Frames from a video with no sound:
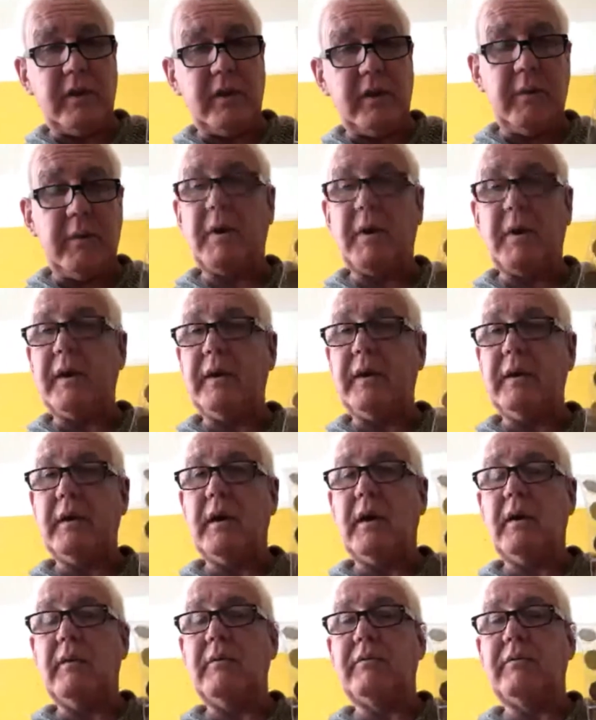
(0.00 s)
on eBay
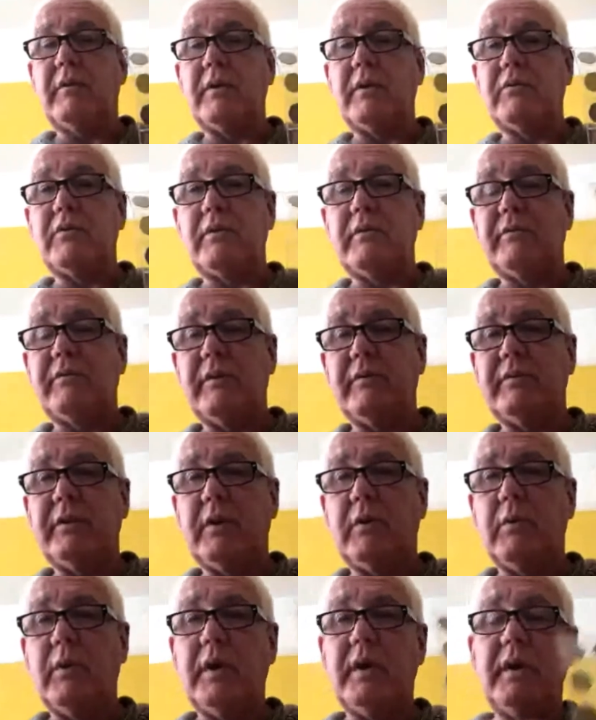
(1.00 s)
for
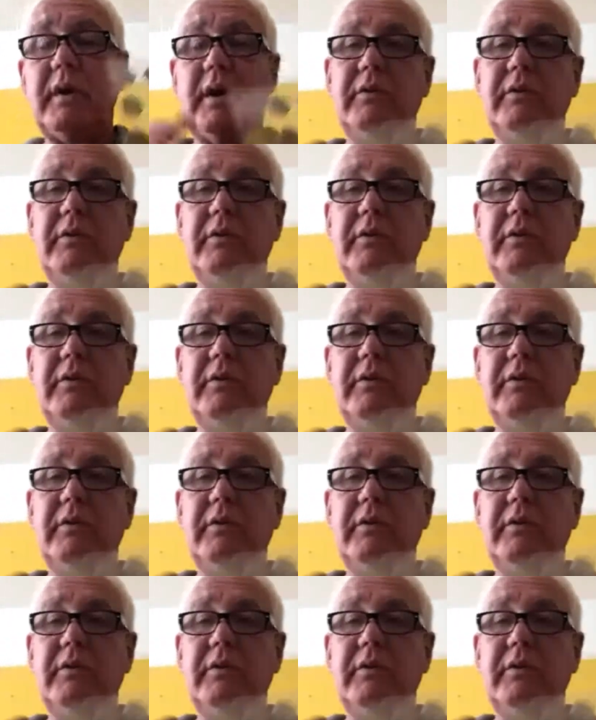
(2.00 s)
150 quid